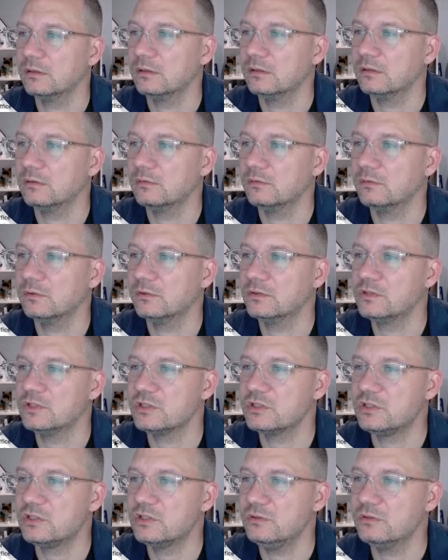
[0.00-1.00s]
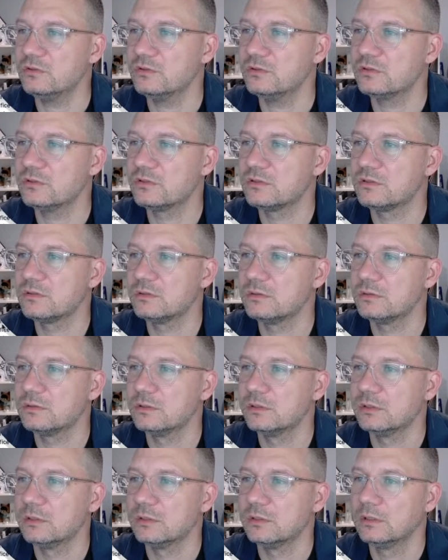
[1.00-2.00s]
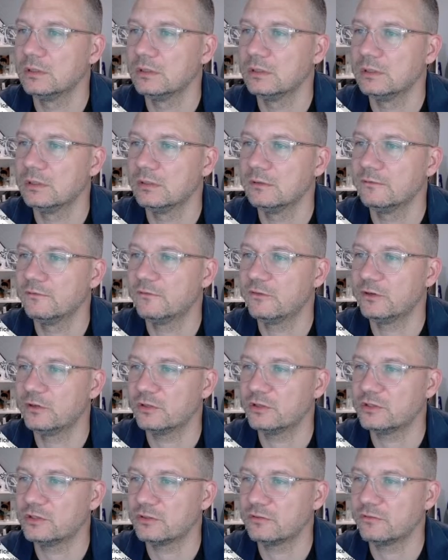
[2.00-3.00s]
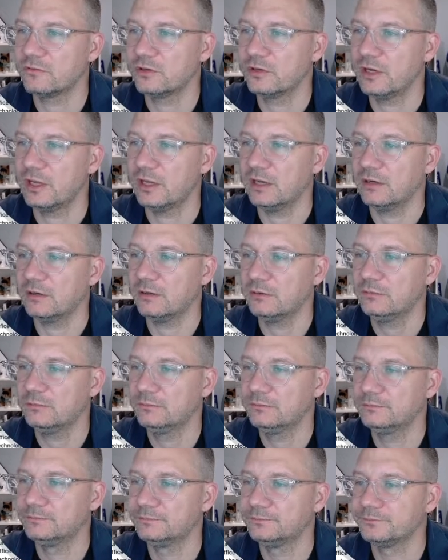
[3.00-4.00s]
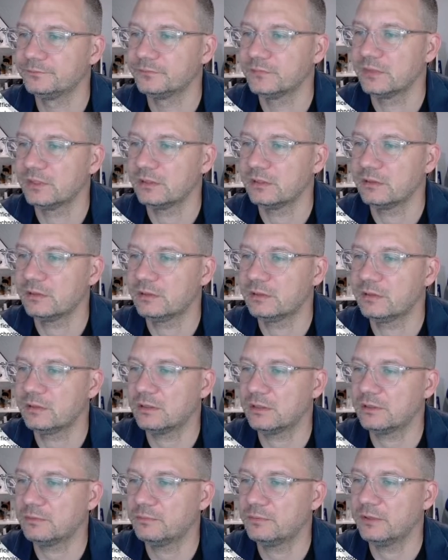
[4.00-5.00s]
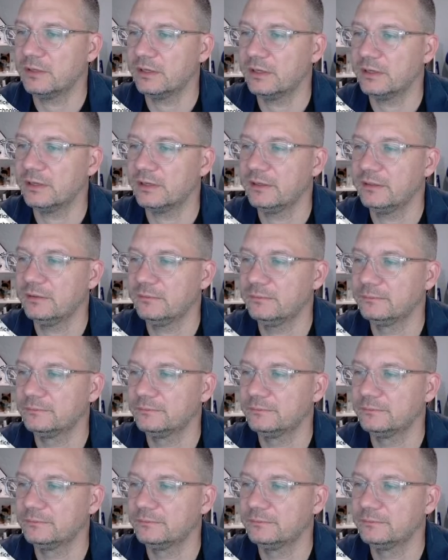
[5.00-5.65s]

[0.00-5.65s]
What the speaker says: we'll just use furniture for now. Click apply.